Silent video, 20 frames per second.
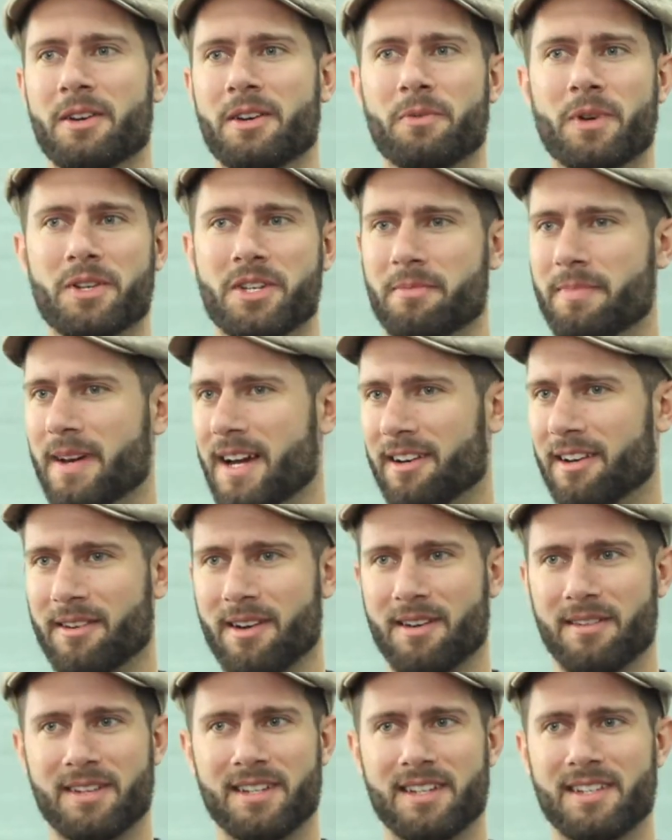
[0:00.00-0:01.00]
what your
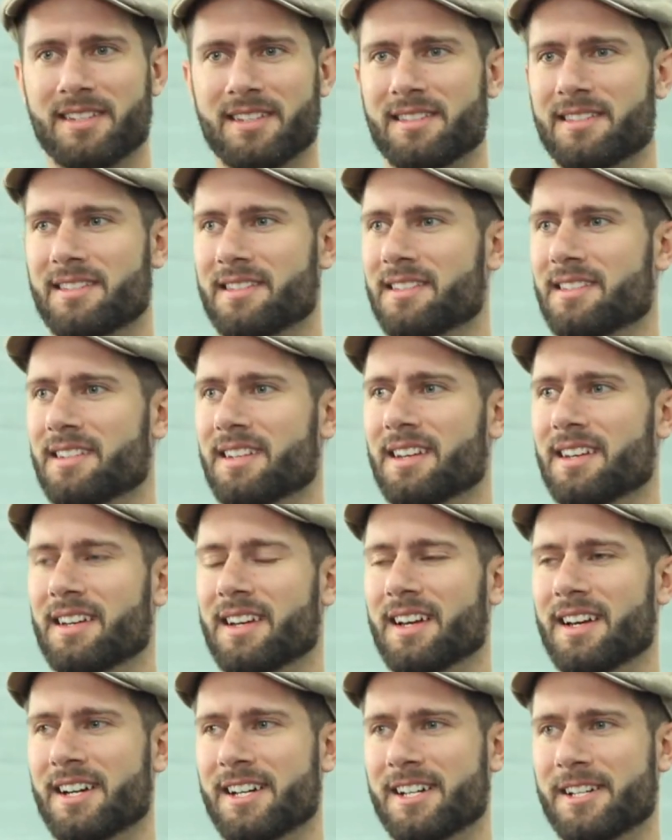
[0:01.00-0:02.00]
background is
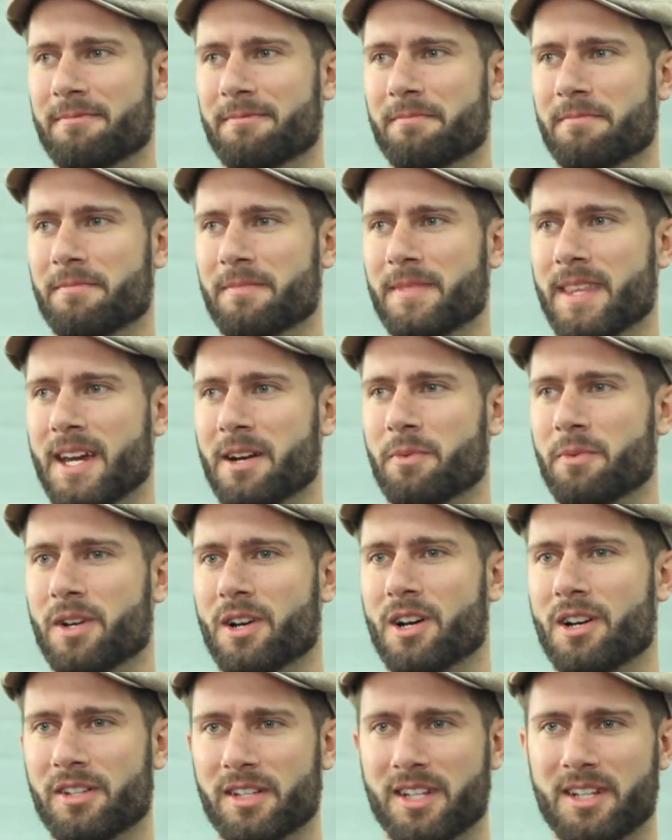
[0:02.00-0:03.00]
um, that we
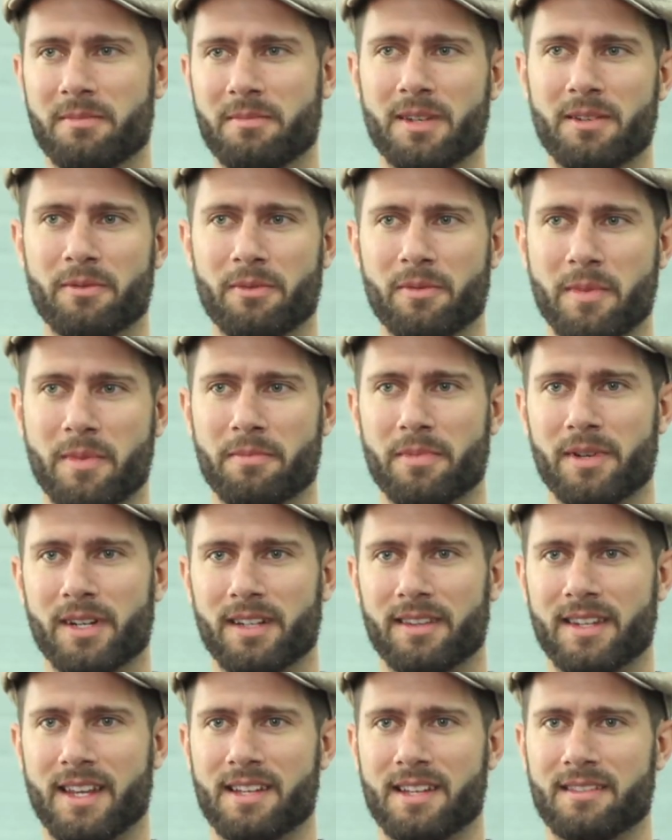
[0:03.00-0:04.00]
all need to be
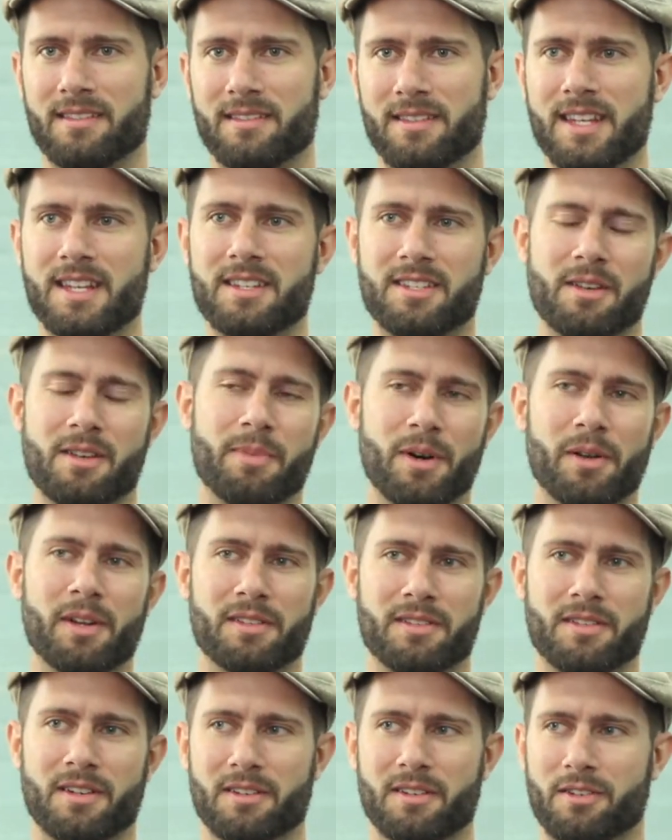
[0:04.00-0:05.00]
remembering that these
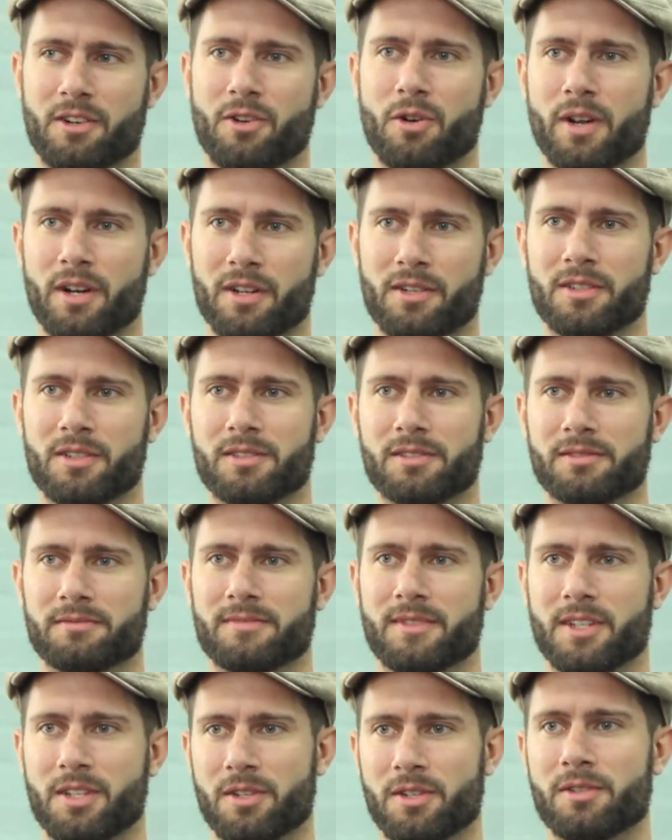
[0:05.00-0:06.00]
components are critical
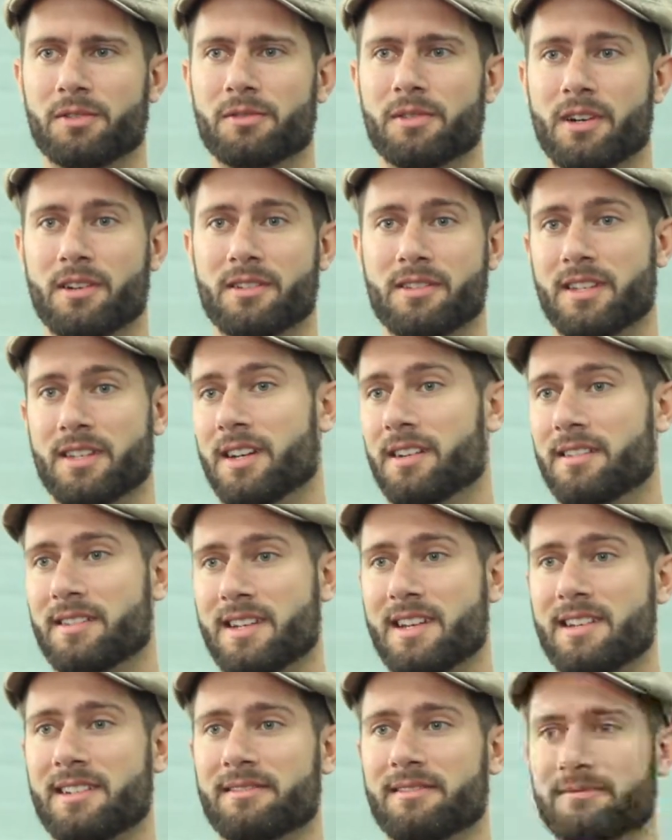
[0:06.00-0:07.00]
to our city design.